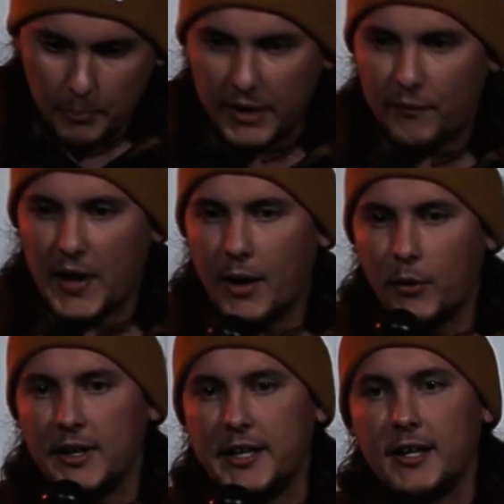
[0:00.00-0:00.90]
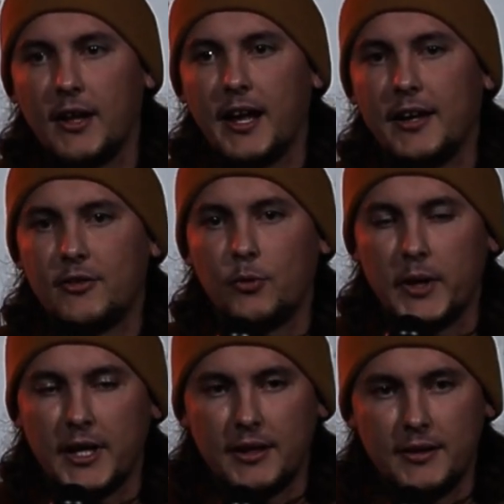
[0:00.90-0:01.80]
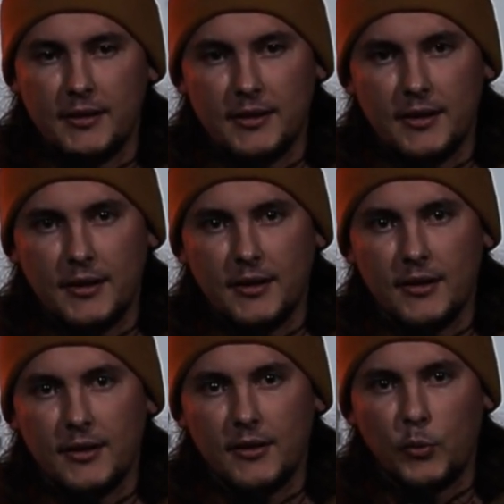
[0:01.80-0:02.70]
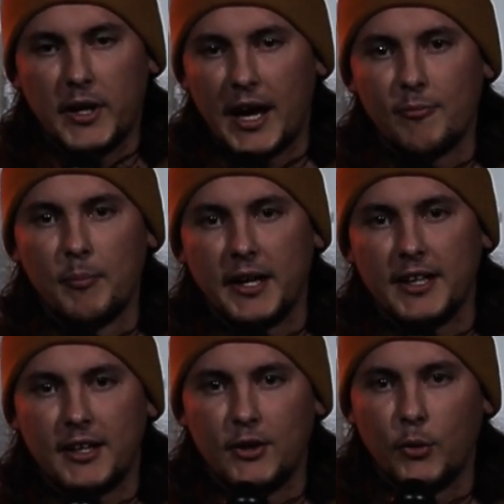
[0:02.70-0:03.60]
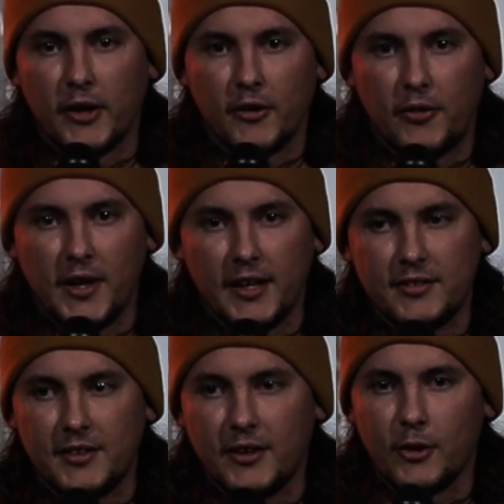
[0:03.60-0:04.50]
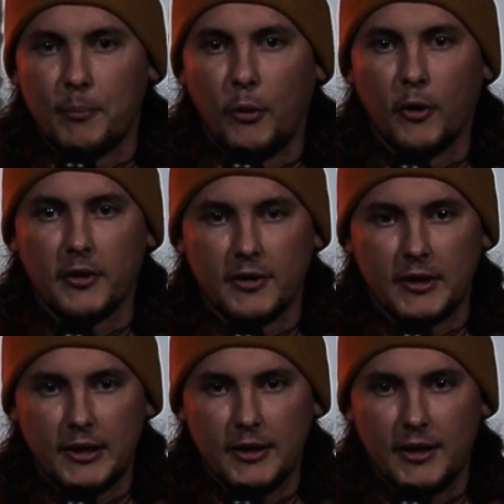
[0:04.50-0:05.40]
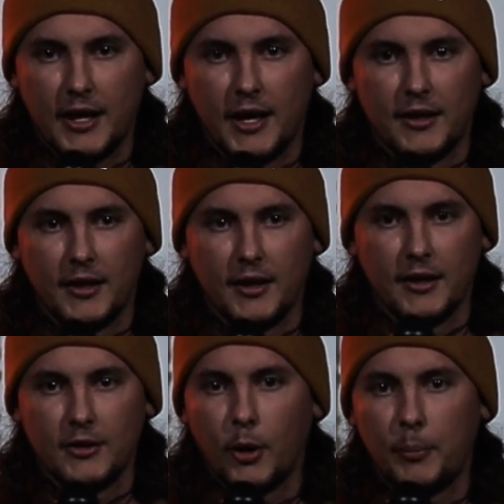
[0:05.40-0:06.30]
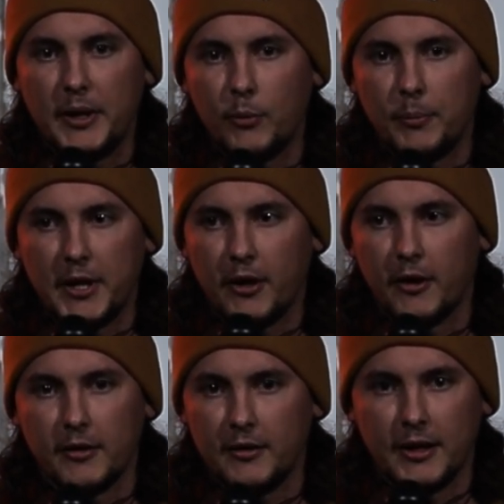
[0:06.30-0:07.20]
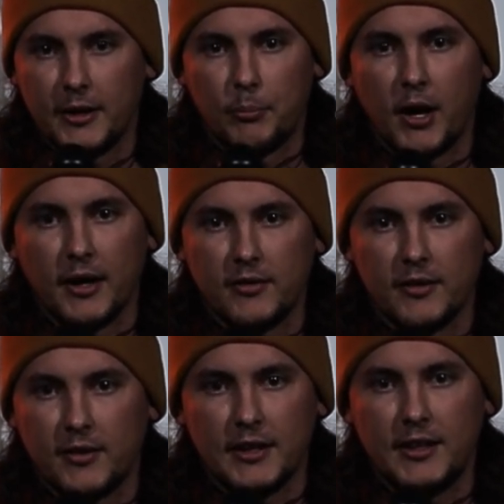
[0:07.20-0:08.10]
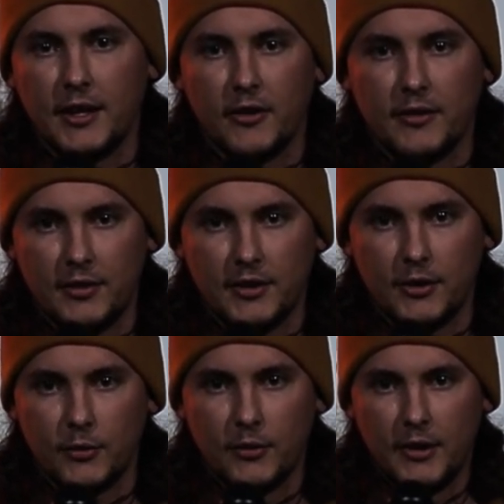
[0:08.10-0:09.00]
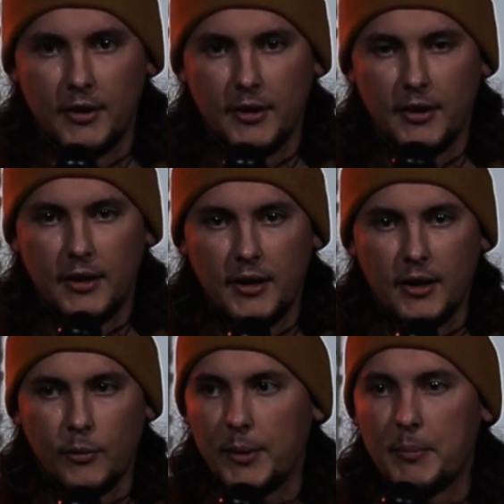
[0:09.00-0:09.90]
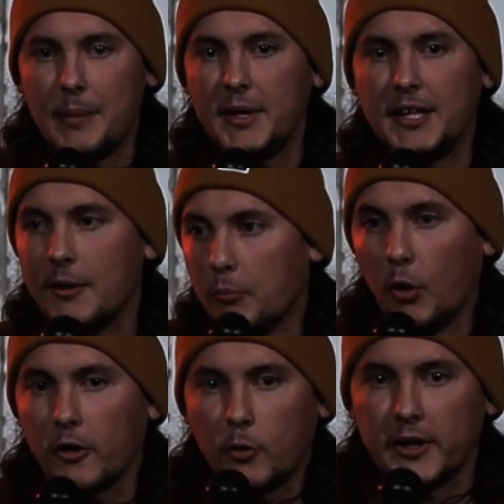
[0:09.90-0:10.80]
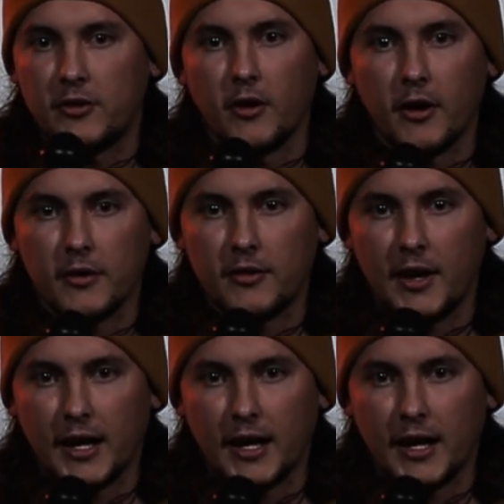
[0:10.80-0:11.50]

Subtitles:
But if Iowa legalized weed, we'd have money to do other things that are important, and nobody would be hurt in the process, I guarantee you. We'd maybe get more quick stars,